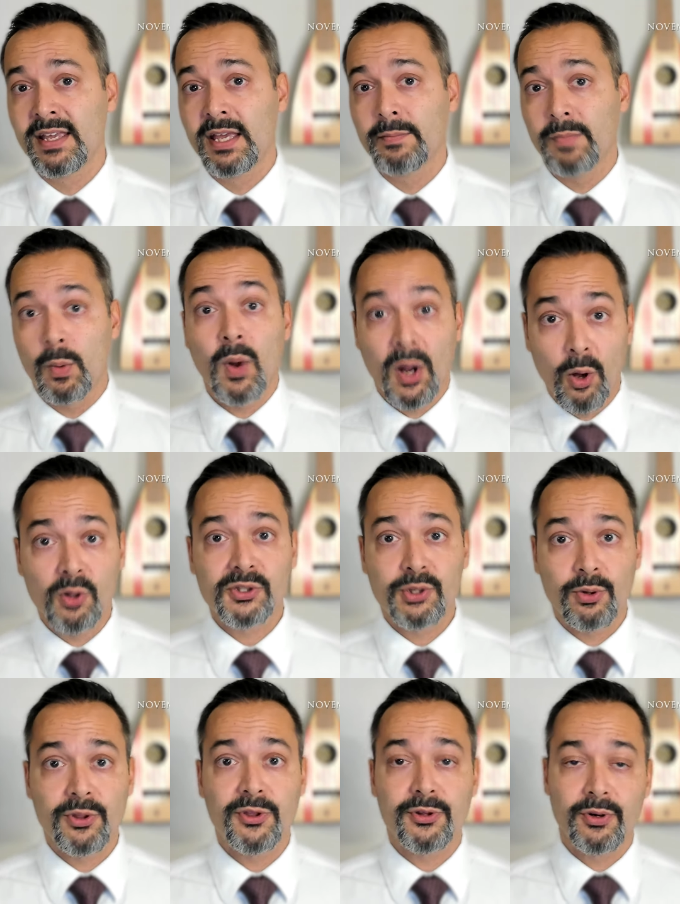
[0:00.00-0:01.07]
But we're
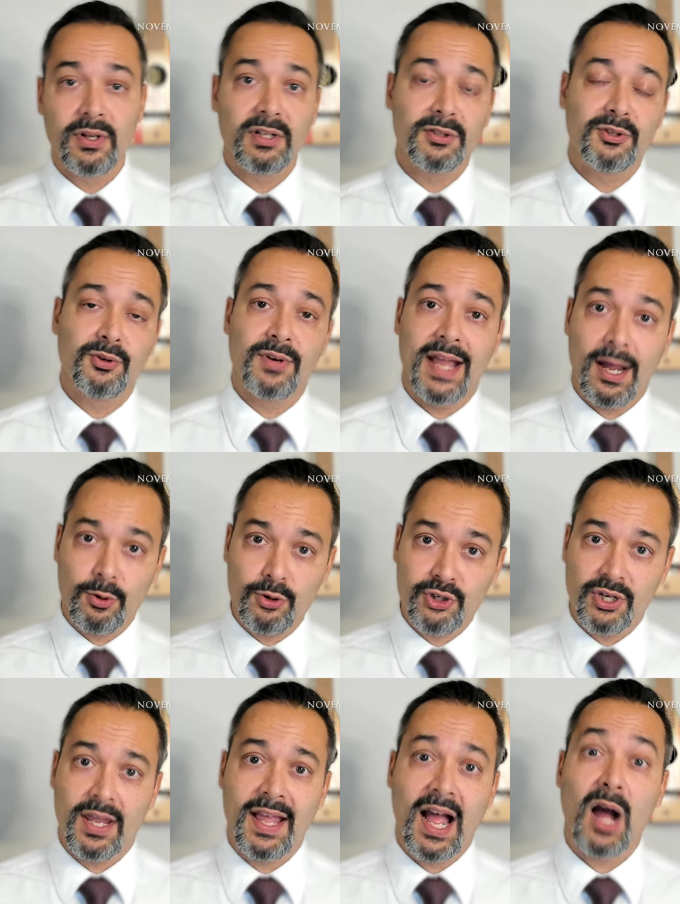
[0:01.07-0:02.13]
also thrilled to now
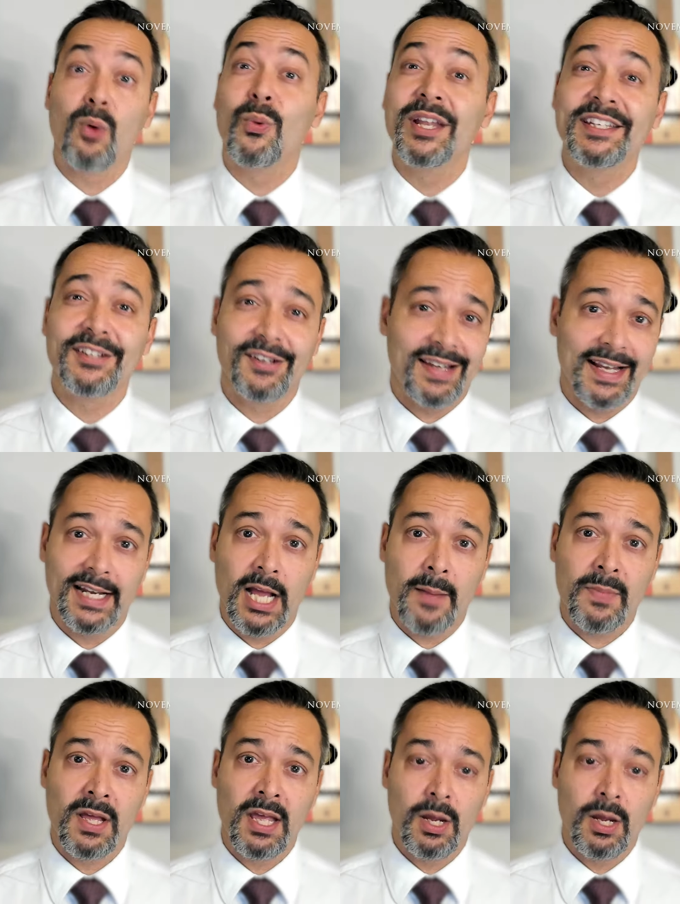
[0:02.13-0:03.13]
share our winter lineup.